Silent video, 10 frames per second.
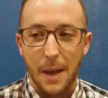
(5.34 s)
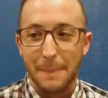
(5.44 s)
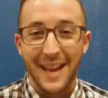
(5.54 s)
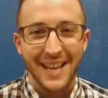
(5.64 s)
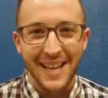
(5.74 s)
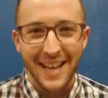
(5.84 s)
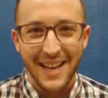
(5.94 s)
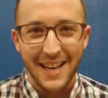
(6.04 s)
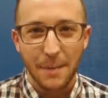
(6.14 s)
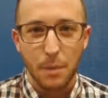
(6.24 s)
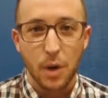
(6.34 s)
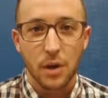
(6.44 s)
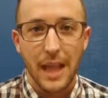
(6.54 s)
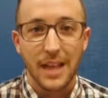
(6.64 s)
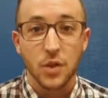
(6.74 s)
back again per
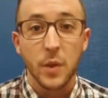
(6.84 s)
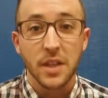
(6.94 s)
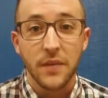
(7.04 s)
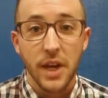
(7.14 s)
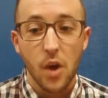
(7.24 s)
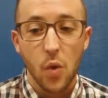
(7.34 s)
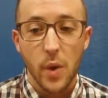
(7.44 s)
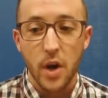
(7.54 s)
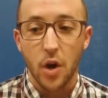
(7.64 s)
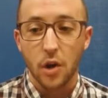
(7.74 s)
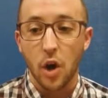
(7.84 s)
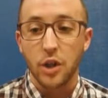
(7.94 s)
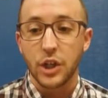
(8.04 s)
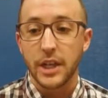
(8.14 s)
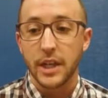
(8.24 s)
last week's video. We are
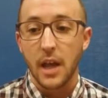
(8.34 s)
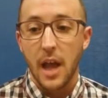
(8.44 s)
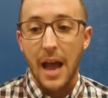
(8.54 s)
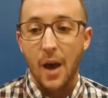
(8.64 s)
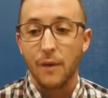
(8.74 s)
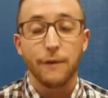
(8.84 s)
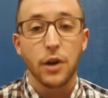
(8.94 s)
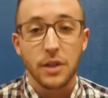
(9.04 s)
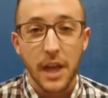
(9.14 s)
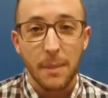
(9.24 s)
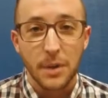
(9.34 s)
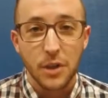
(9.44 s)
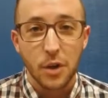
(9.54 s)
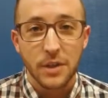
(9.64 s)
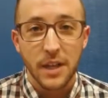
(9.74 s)
launching our first
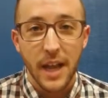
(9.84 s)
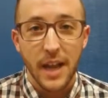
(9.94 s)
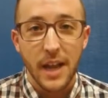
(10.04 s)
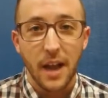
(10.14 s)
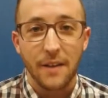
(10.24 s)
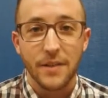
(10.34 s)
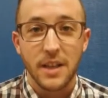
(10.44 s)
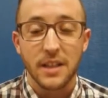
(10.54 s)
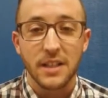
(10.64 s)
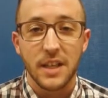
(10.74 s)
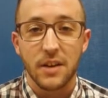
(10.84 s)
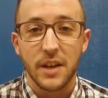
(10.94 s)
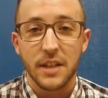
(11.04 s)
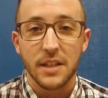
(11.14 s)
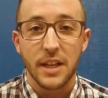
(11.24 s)
episode today of the
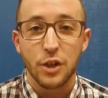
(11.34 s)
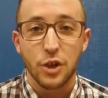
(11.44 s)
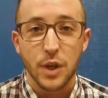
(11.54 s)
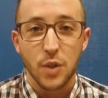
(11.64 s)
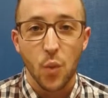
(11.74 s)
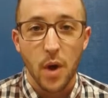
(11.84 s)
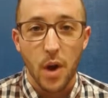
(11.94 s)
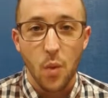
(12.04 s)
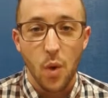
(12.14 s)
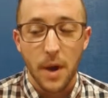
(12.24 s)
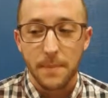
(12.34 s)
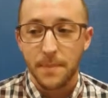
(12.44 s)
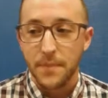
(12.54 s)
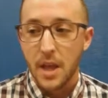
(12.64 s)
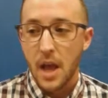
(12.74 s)
series Insurance 101.
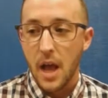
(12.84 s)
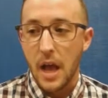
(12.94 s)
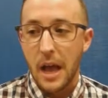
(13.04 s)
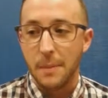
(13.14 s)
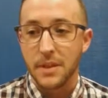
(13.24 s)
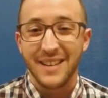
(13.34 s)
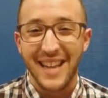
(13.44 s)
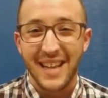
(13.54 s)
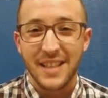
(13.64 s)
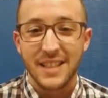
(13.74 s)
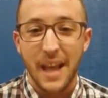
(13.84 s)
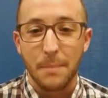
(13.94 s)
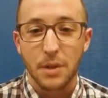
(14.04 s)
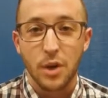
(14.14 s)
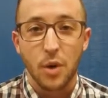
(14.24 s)
Today's
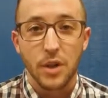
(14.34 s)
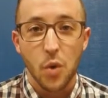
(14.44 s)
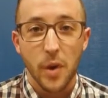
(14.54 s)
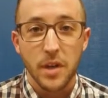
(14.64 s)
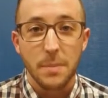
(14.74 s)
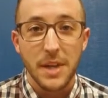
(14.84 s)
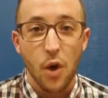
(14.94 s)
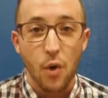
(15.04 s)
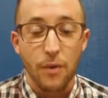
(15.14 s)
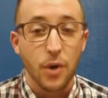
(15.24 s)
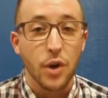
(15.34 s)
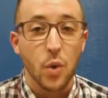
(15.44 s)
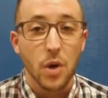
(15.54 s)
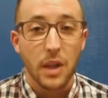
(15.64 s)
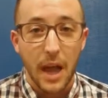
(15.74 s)
episode is going to be over
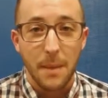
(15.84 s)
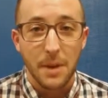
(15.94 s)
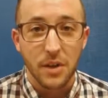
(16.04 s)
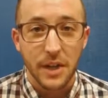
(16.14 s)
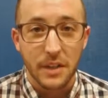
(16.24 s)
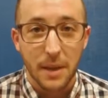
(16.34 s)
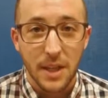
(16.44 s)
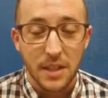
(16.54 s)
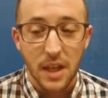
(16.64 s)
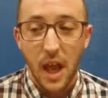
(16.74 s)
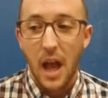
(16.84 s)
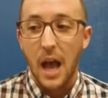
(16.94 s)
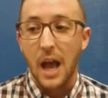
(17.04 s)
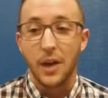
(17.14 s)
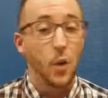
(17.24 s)
your liability limits.
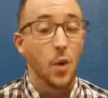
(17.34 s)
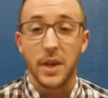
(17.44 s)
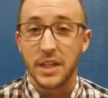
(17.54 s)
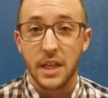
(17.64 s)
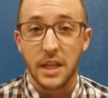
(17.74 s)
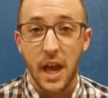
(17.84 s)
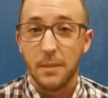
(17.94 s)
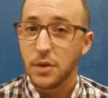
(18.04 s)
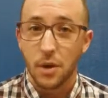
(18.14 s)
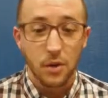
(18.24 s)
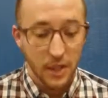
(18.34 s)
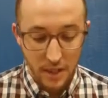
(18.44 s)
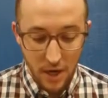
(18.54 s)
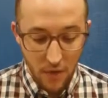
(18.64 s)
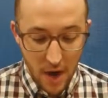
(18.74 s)
I don't want to waste any time, so let's
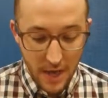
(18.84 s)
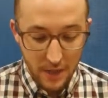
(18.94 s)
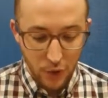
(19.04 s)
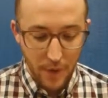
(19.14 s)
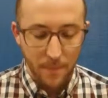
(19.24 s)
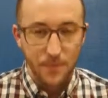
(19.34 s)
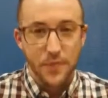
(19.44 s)
get right into it.